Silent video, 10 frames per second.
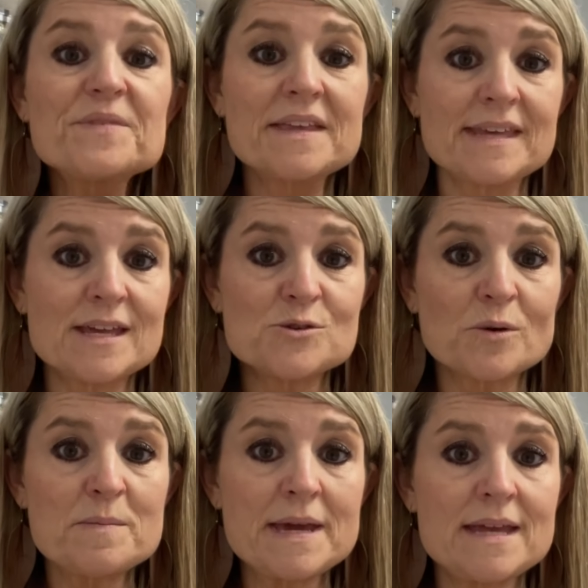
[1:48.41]
And the kids will
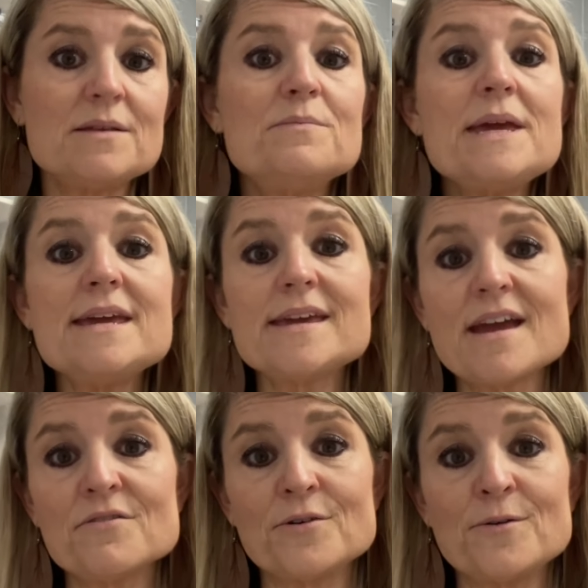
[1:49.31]
repeat, be
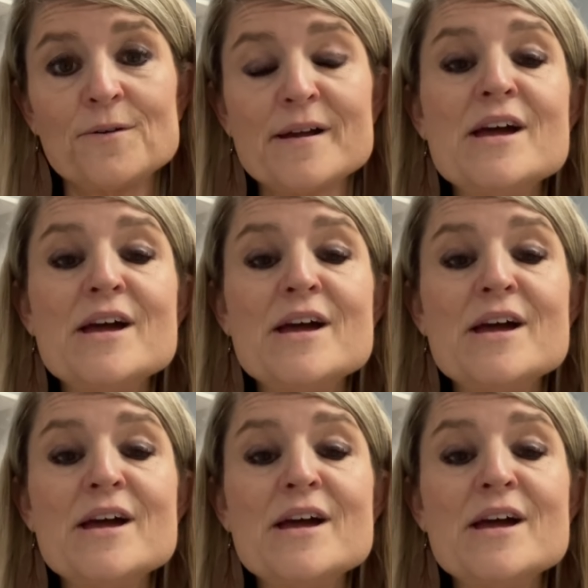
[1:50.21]
careful,